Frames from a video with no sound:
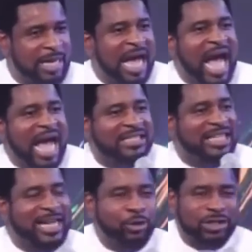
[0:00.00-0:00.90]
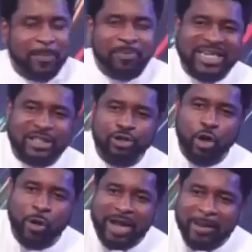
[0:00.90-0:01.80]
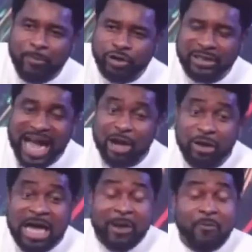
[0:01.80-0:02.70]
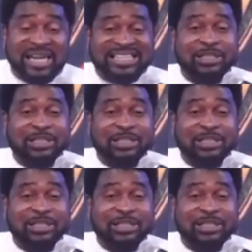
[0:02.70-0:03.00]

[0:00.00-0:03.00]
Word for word: And learn to separate your emotional, how you wait till your